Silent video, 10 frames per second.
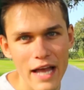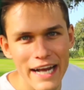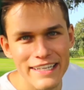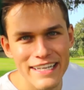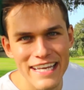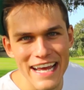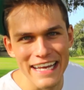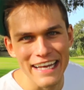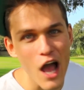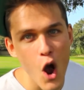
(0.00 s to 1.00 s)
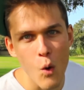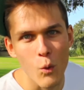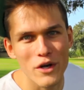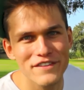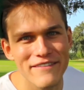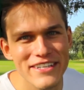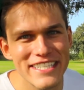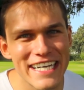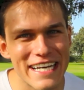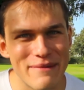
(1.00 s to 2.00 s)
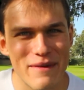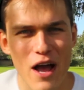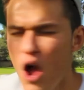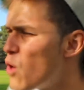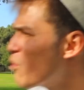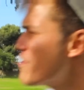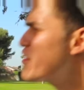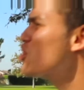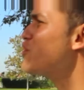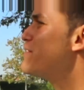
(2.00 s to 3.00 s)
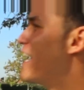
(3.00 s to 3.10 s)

acting gay works every time. Where the girls